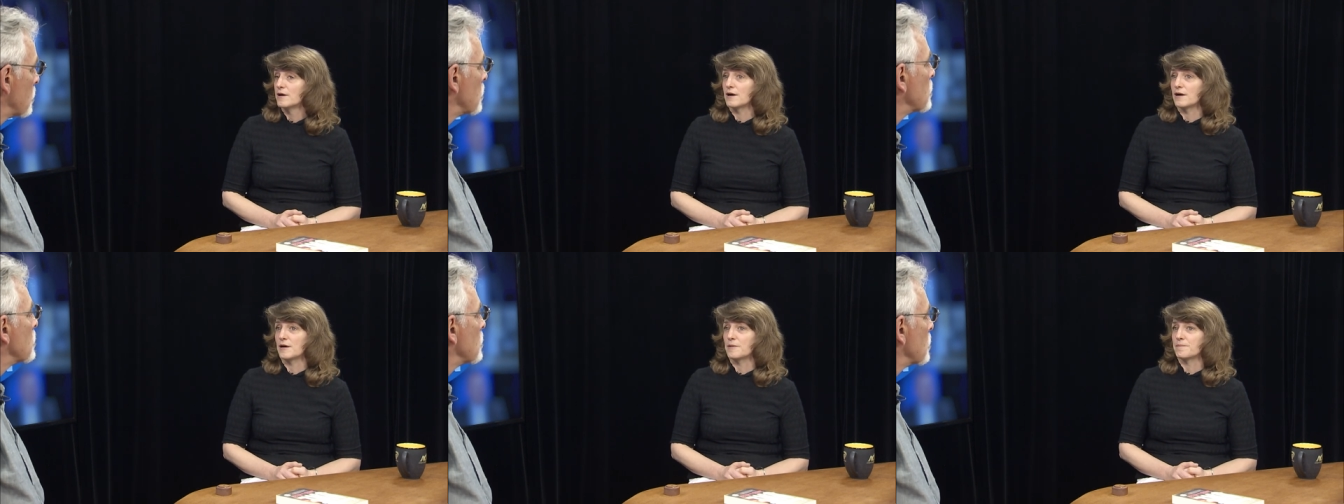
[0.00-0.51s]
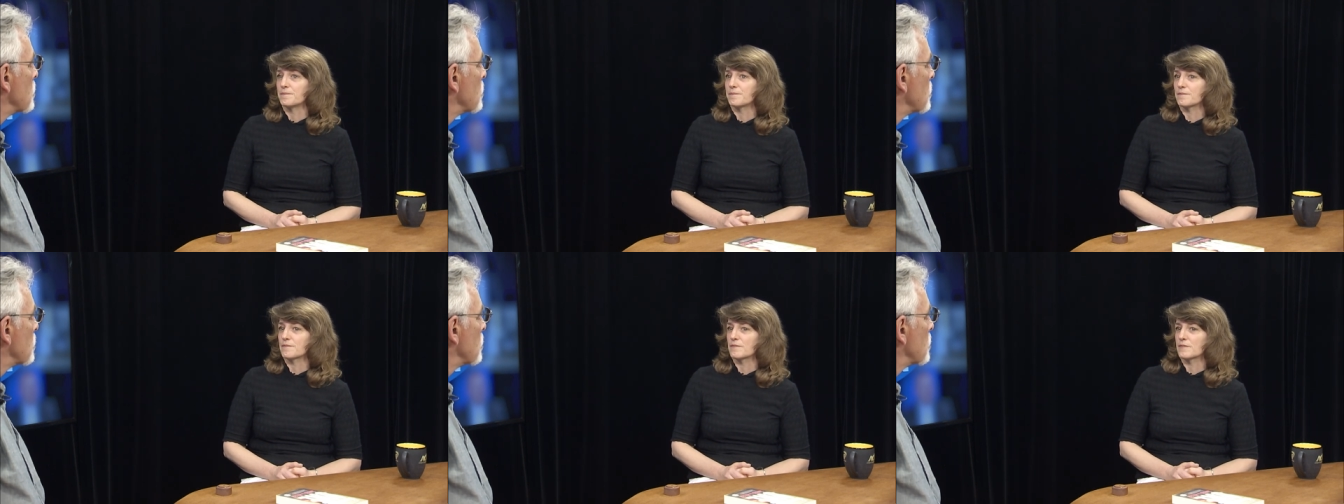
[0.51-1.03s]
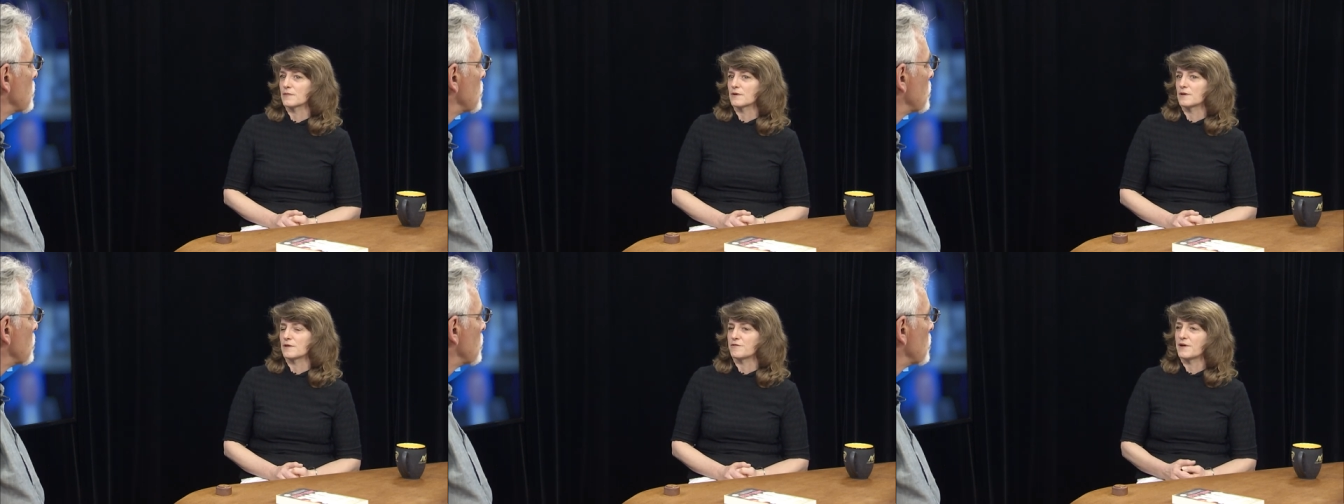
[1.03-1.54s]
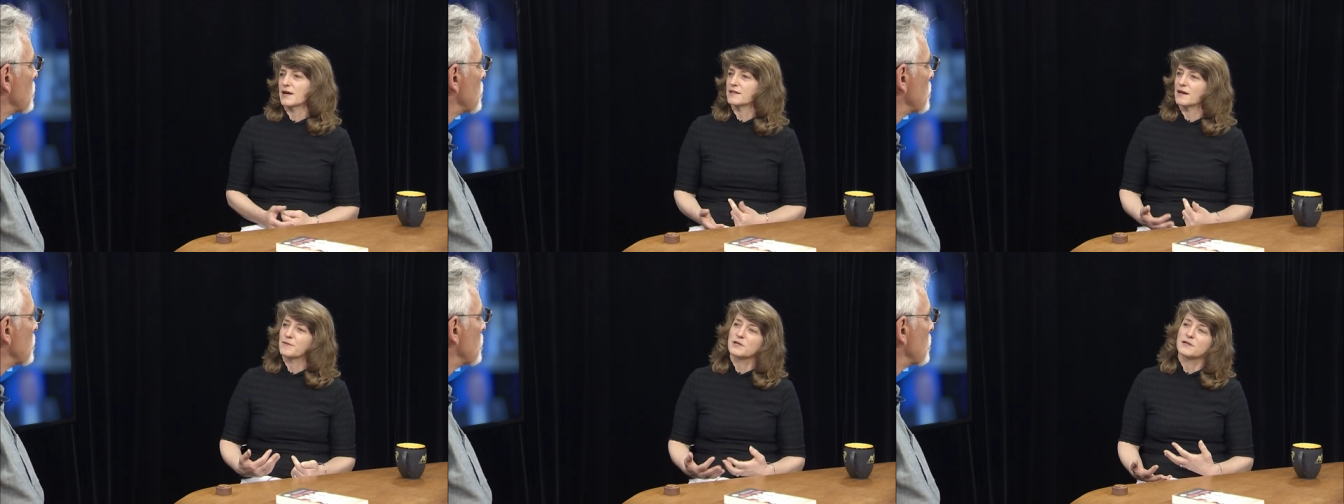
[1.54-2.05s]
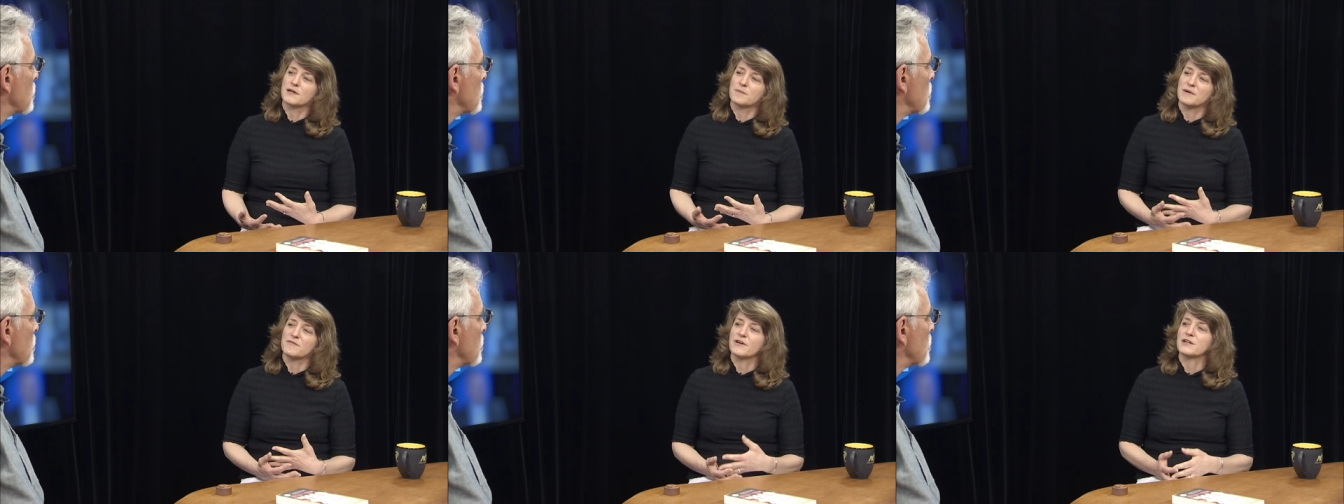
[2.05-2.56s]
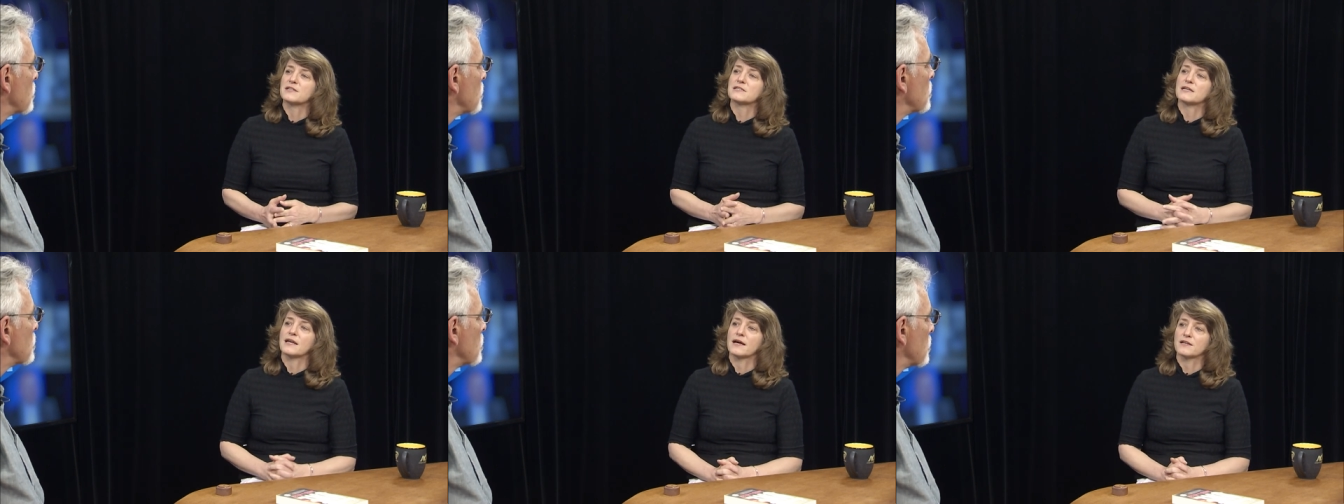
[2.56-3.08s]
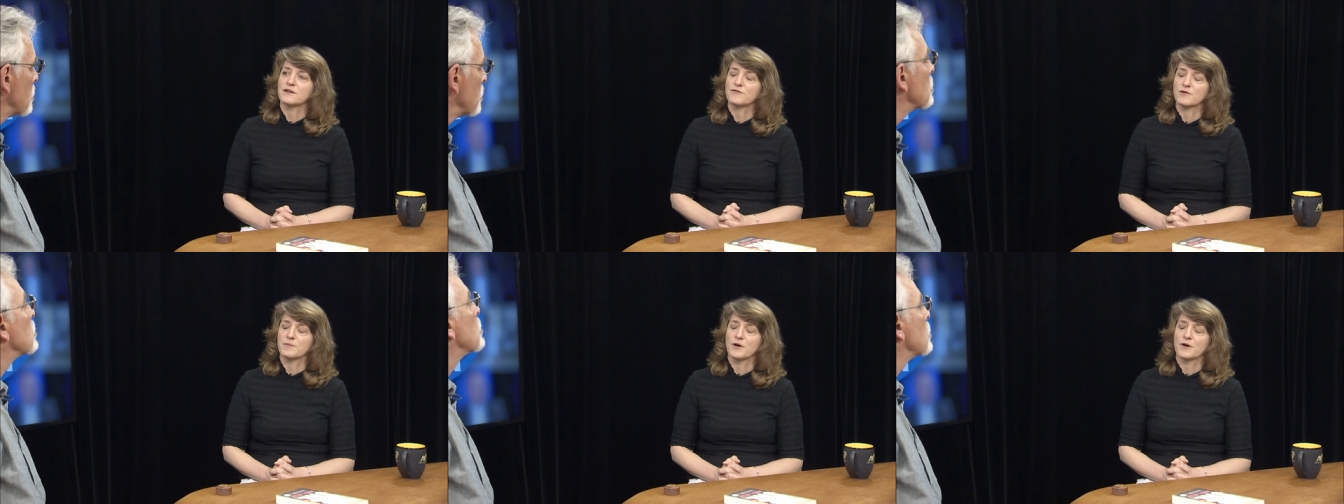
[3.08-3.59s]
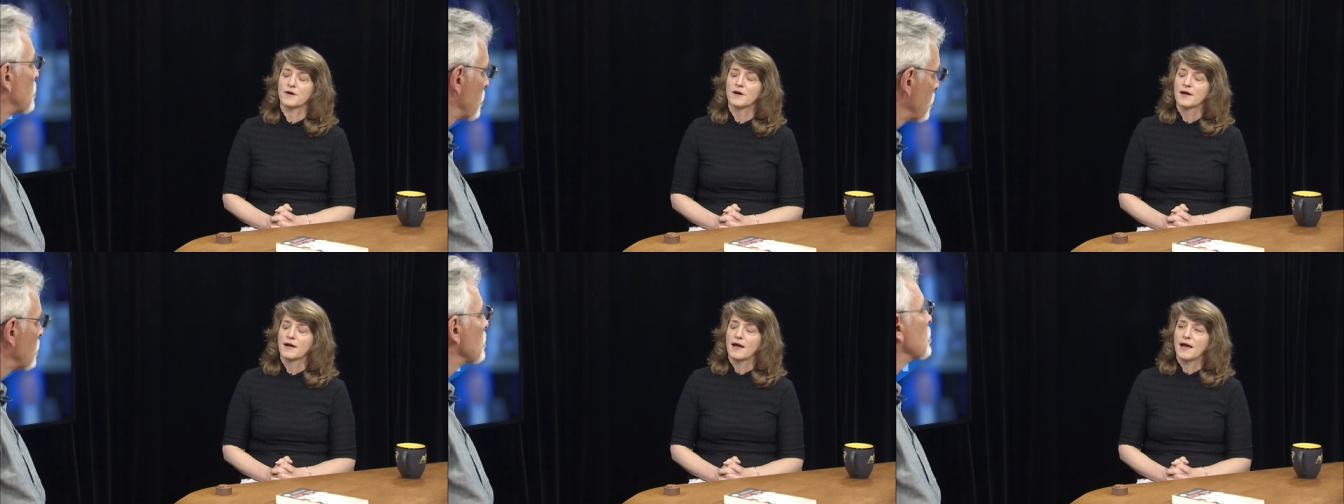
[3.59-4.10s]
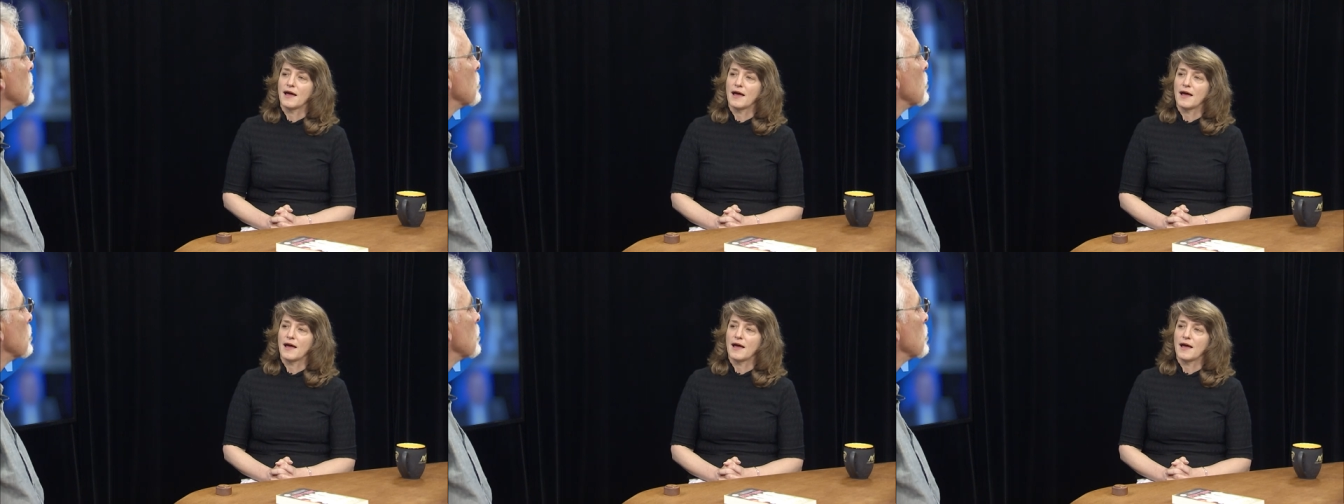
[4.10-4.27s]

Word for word: Um, the fact that I was had been very disconnected from her, mm.